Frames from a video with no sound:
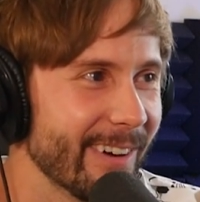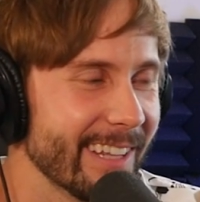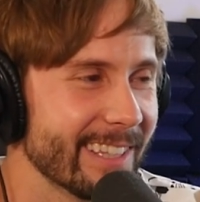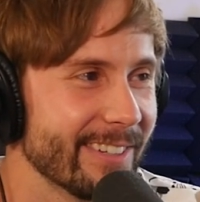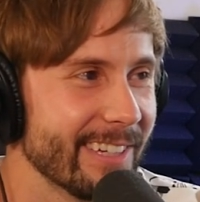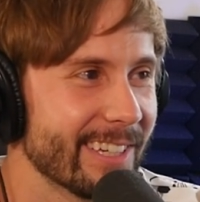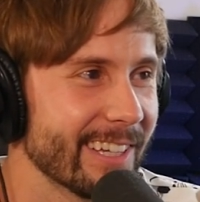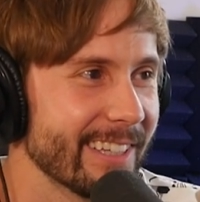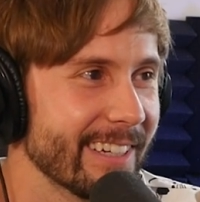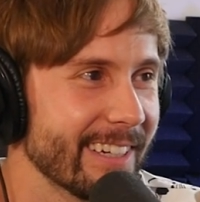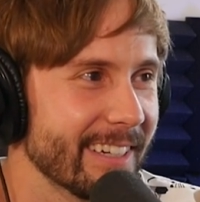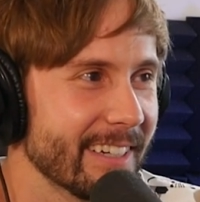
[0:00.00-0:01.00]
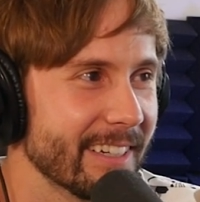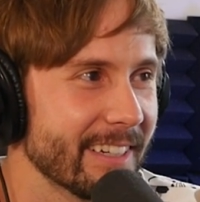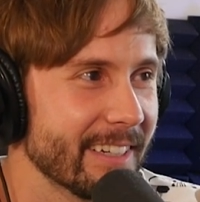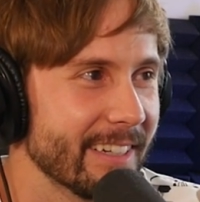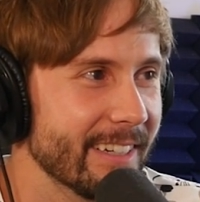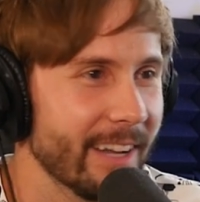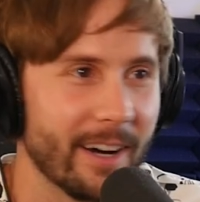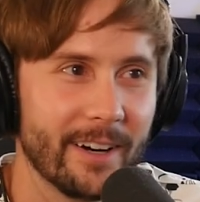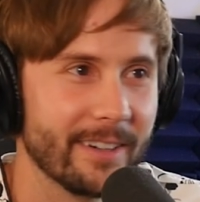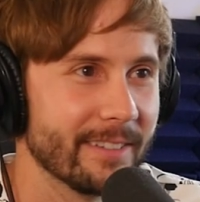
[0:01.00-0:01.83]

run into each other. No, I